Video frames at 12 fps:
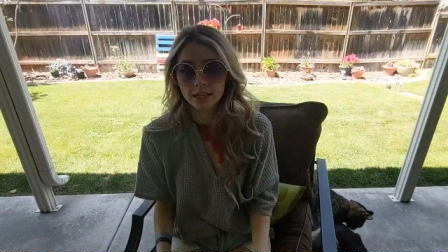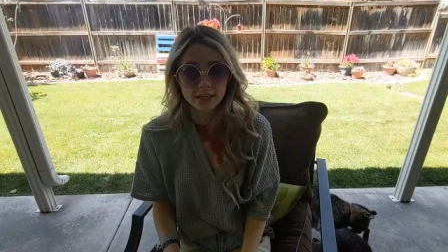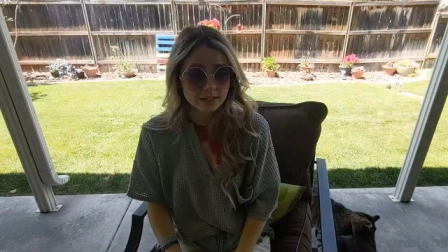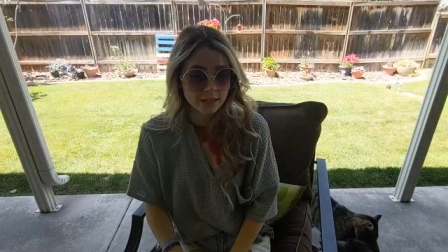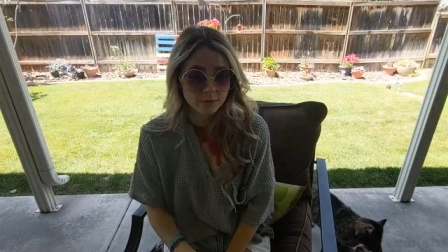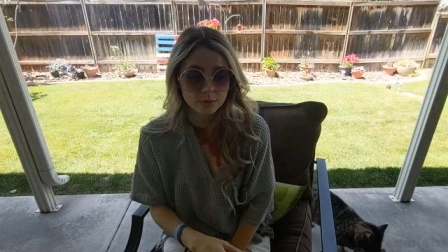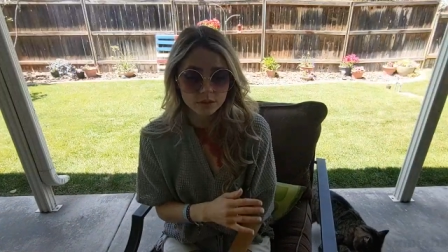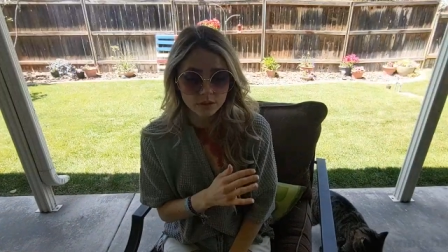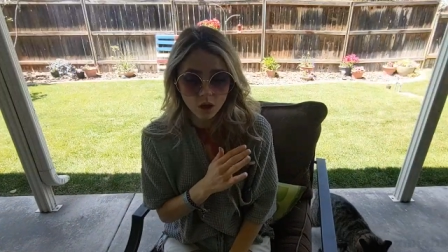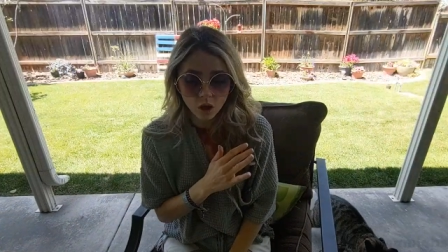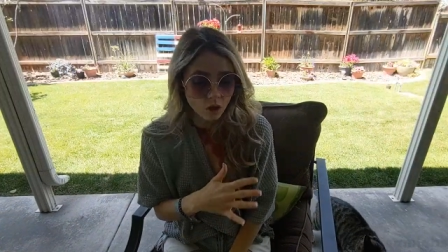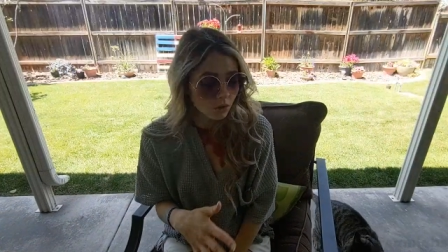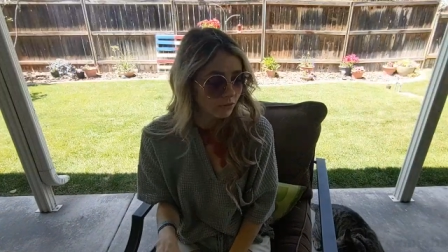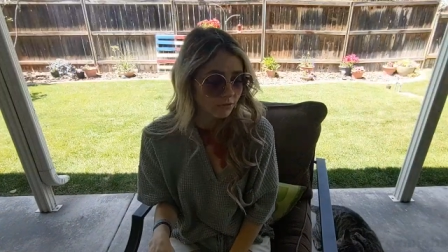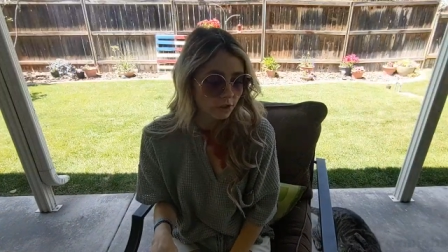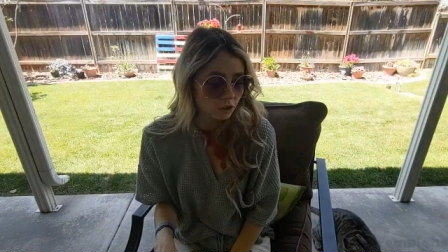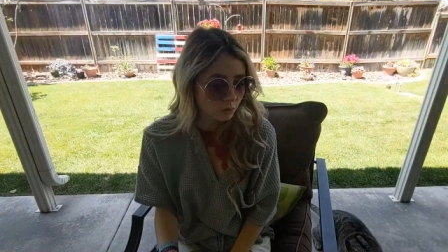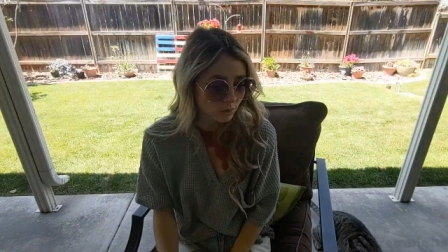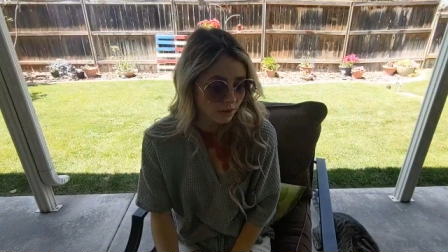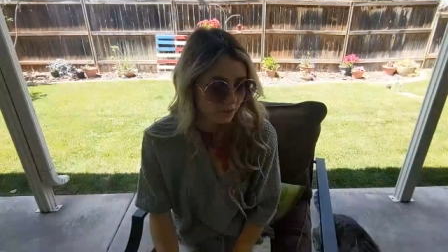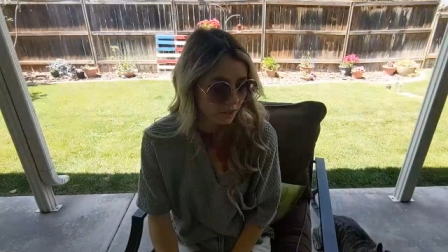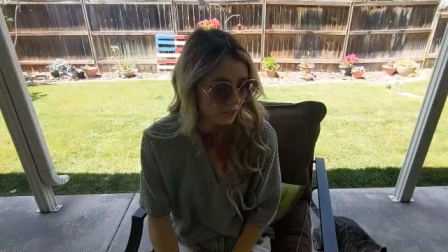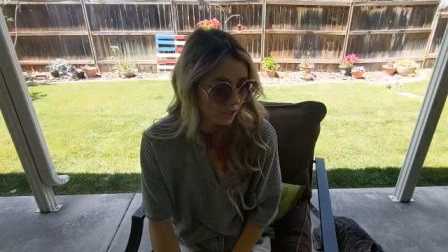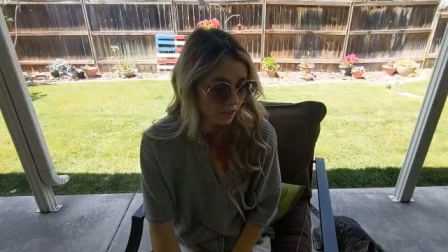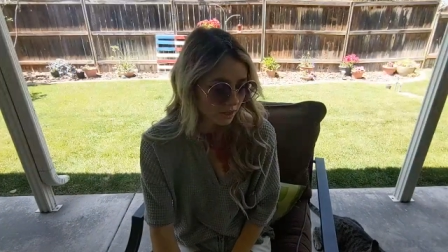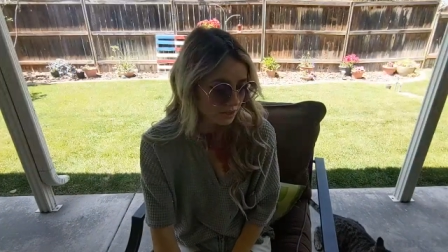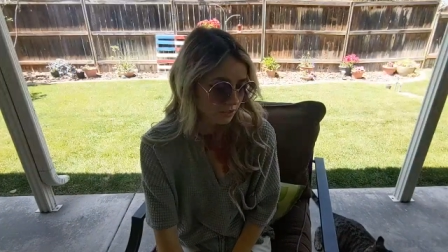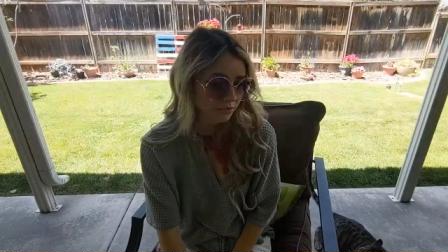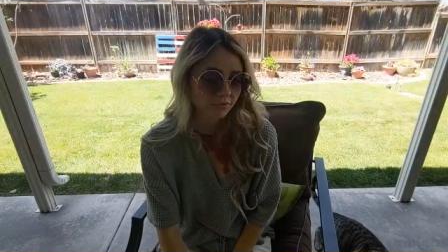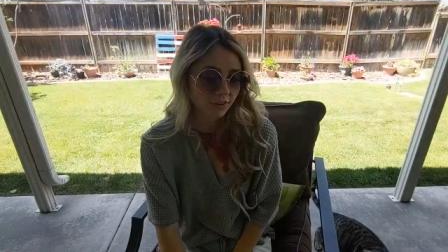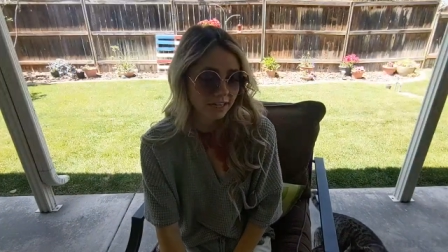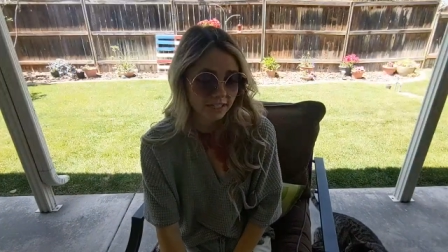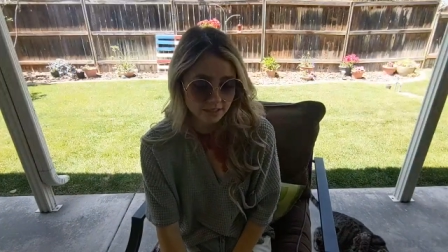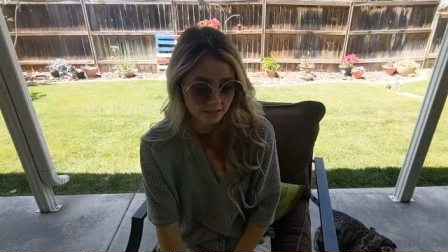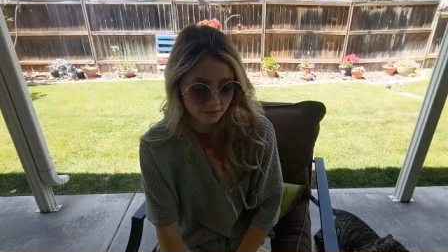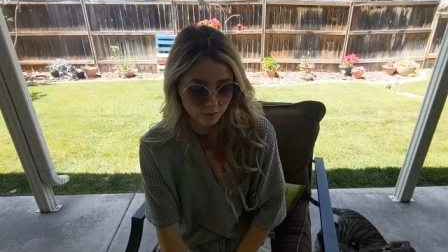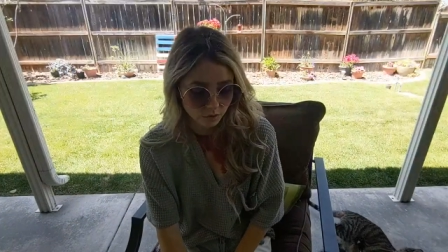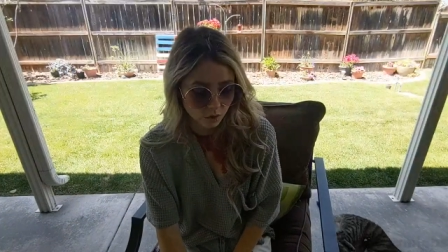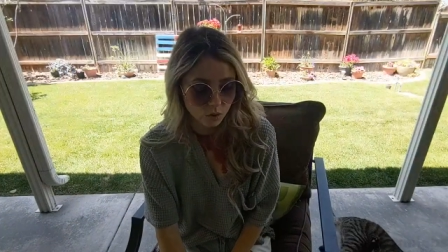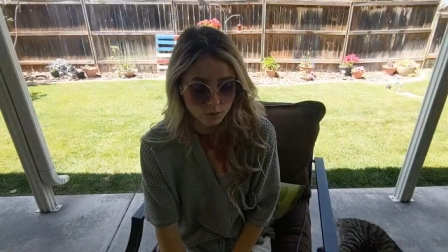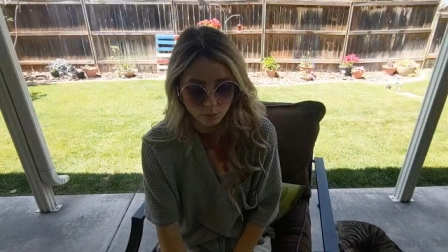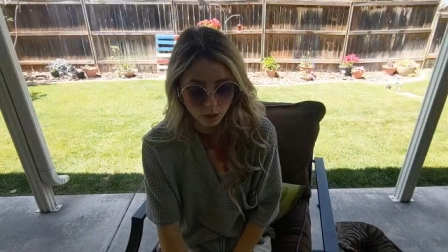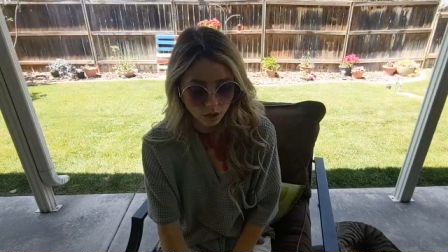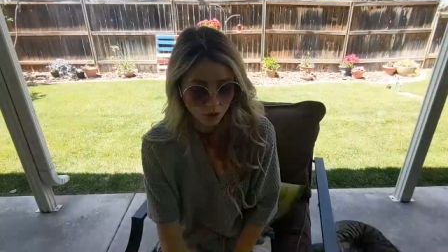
and things and it was all filled with this fight with Logan